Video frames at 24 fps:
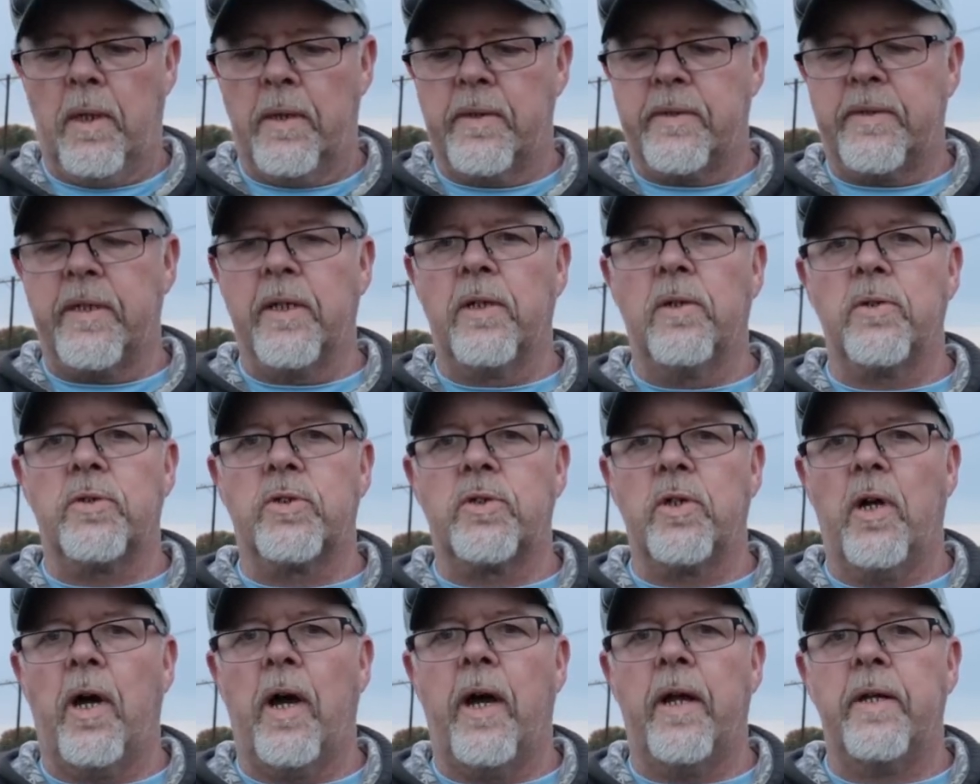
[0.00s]
single
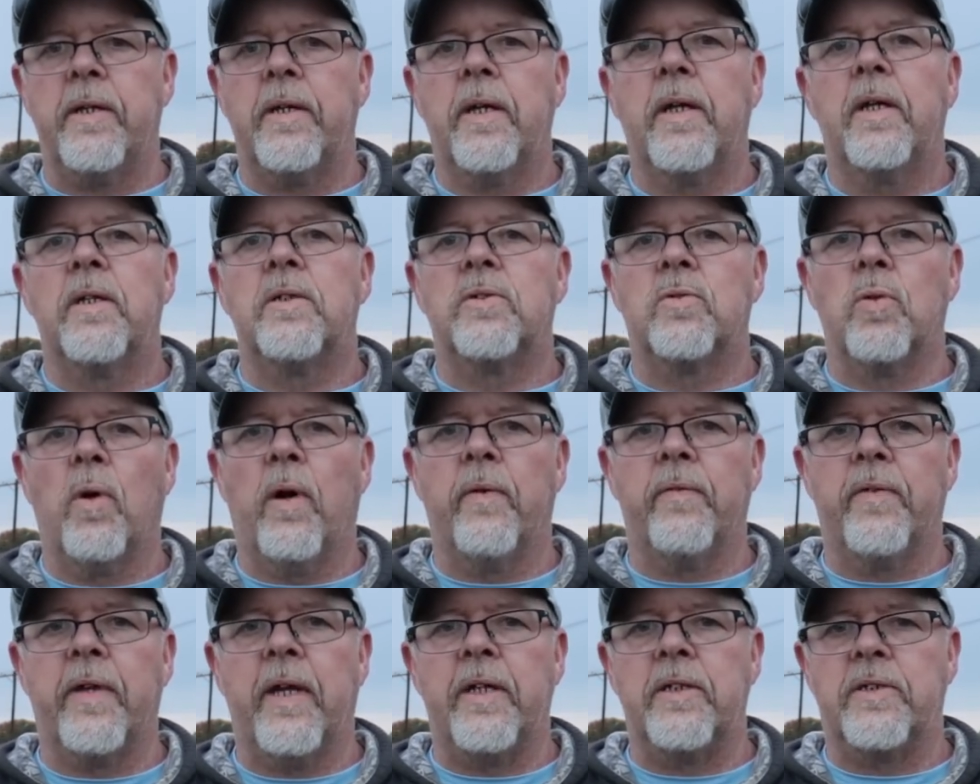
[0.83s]
shot
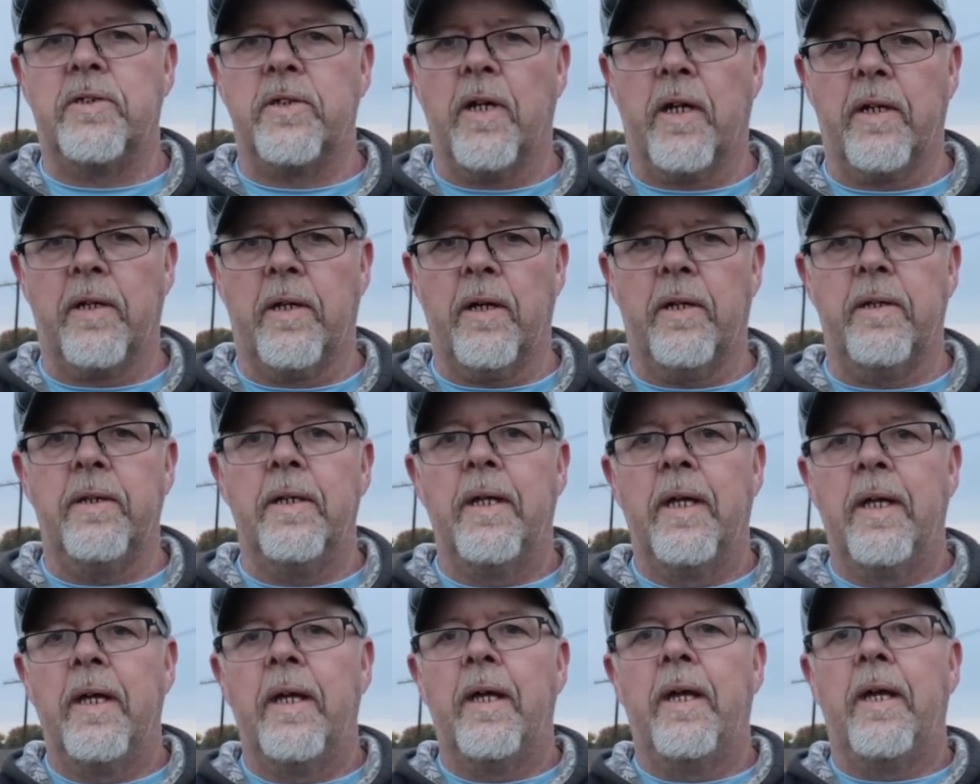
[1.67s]
12 gauge shotgun,
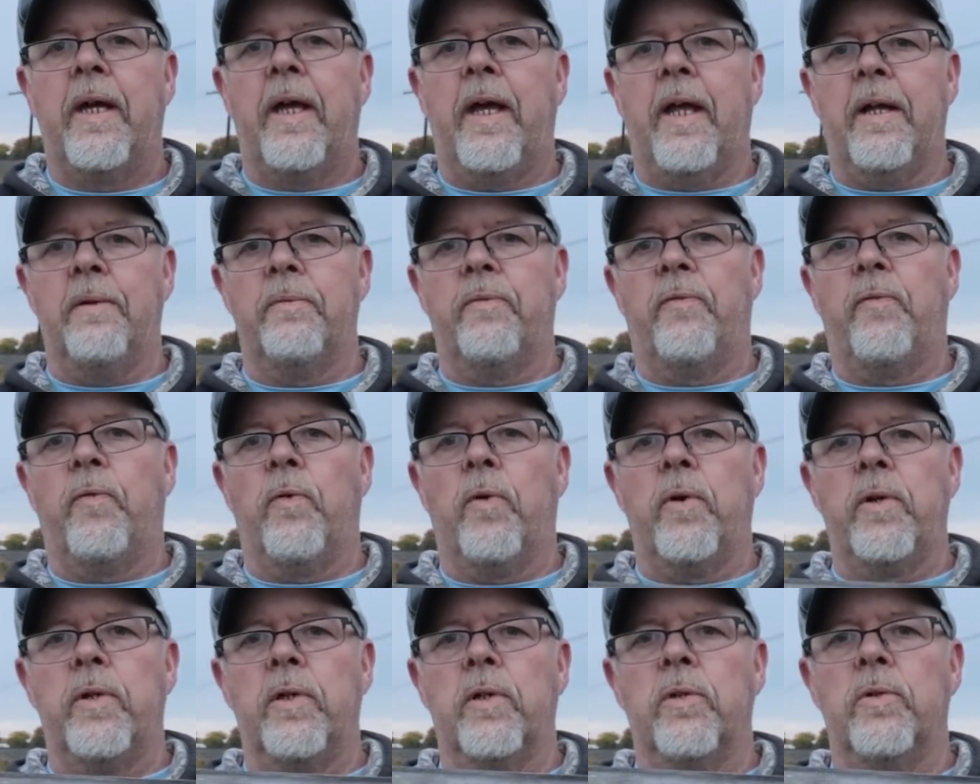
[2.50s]
and
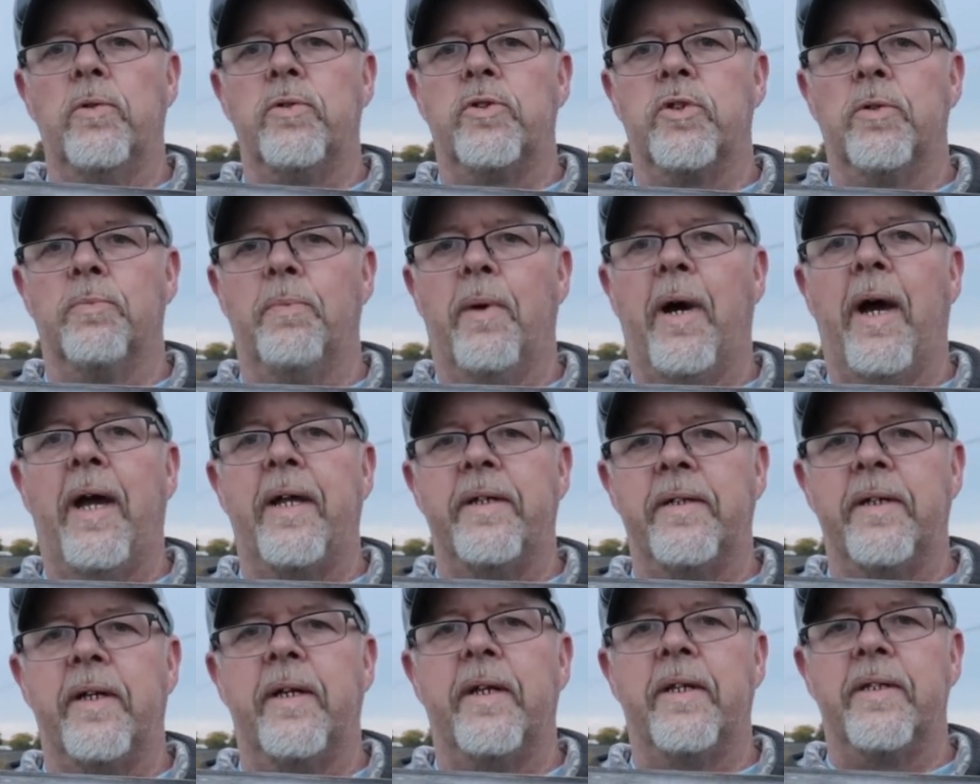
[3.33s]
before you lose your
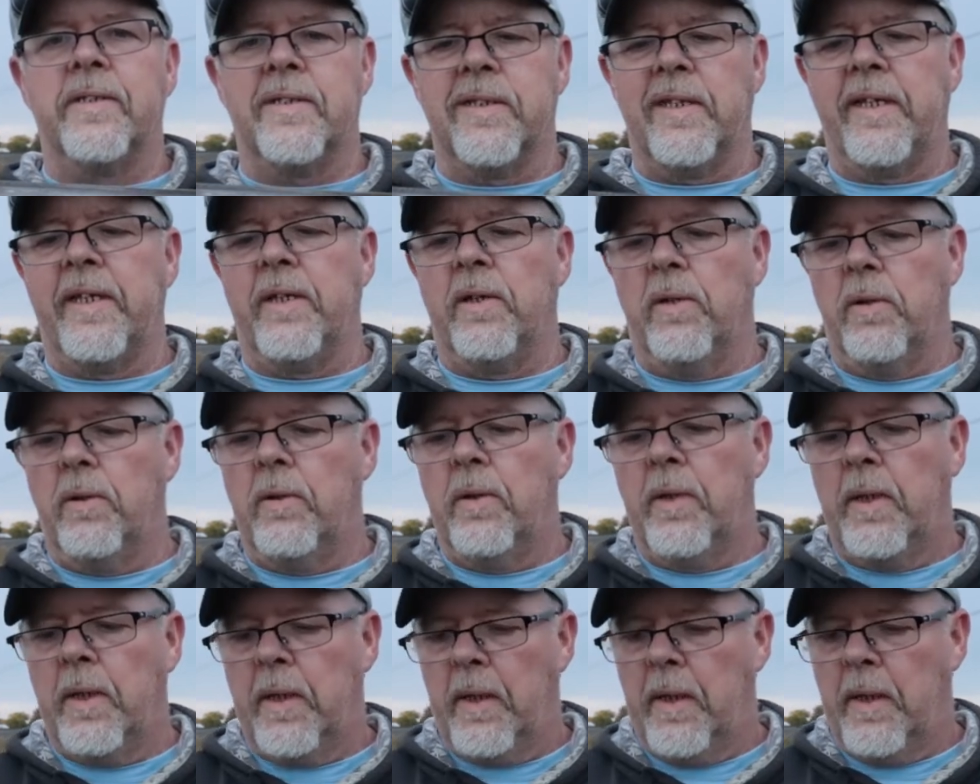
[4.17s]
mind, it is legal.
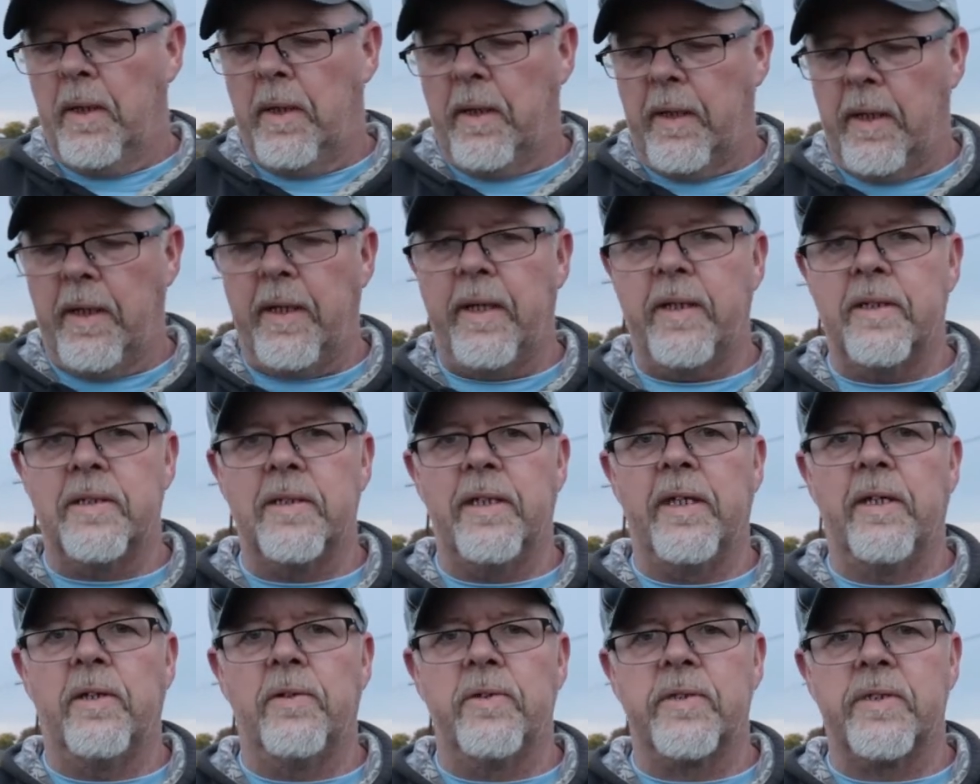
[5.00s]
It is
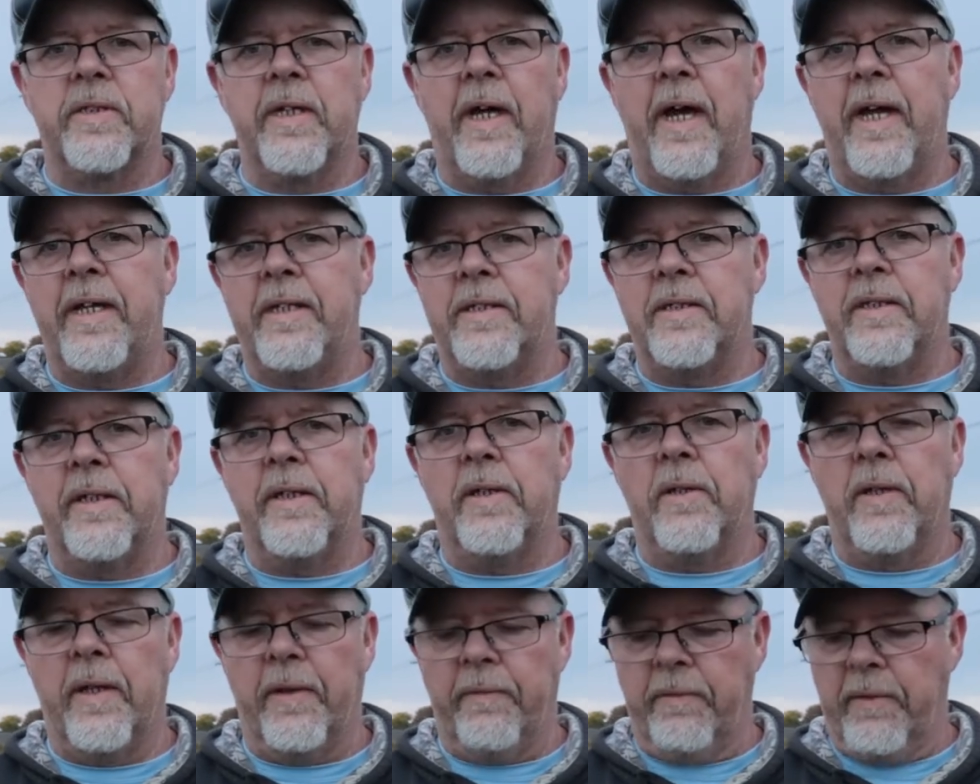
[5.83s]
legal size,
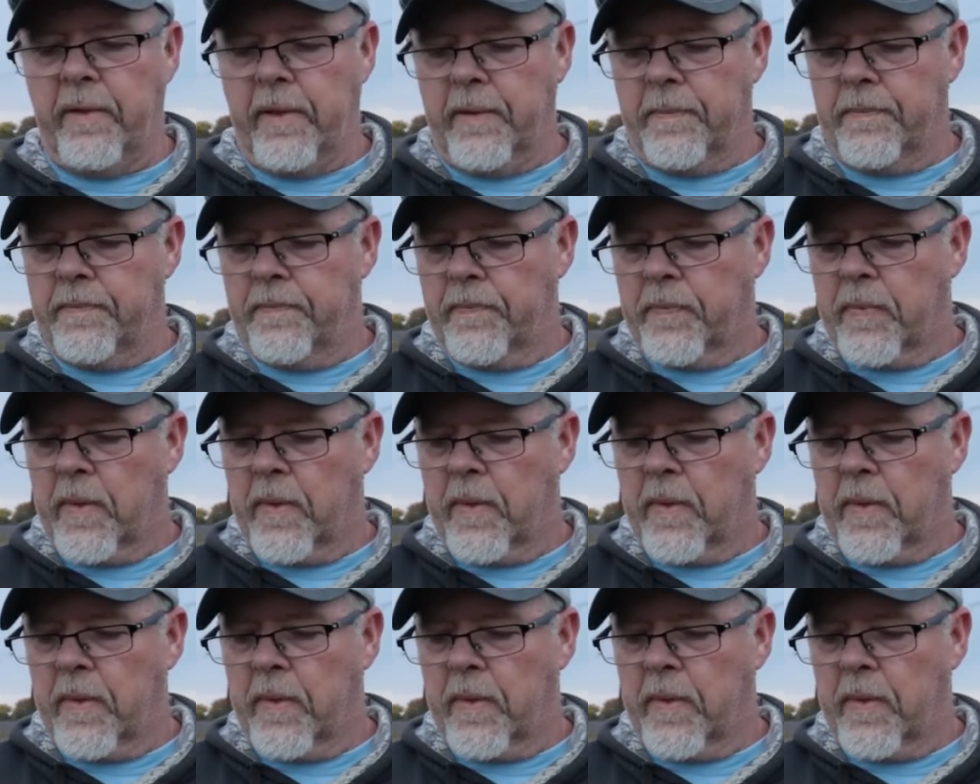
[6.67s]
legal everything.